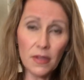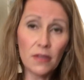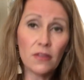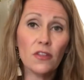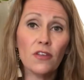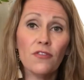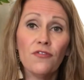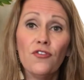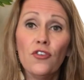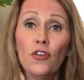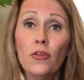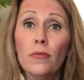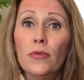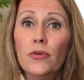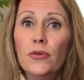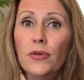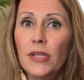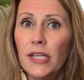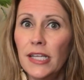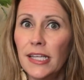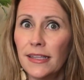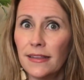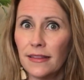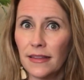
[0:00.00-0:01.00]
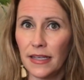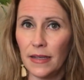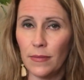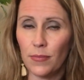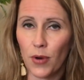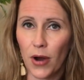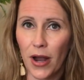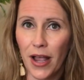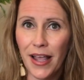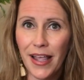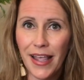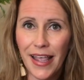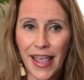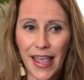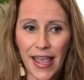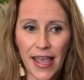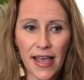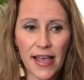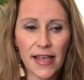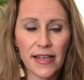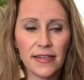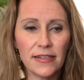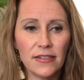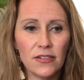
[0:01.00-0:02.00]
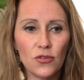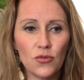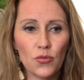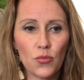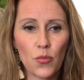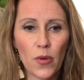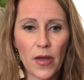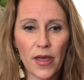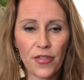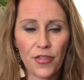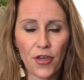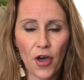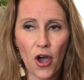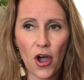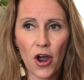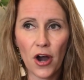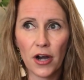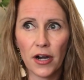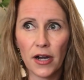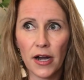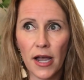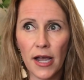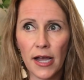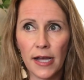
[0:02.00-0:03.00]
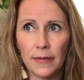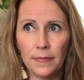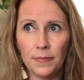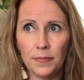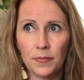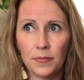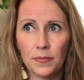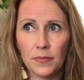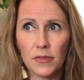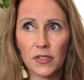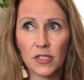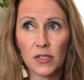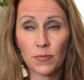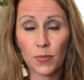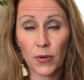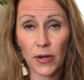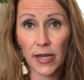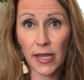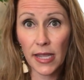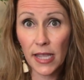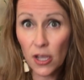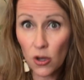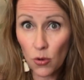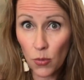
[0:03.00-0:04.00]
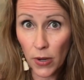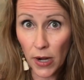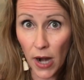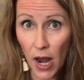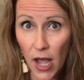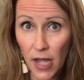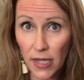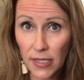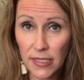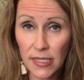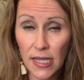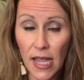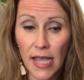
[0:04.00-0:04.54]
the full moon in Libra, and with our spring equinox,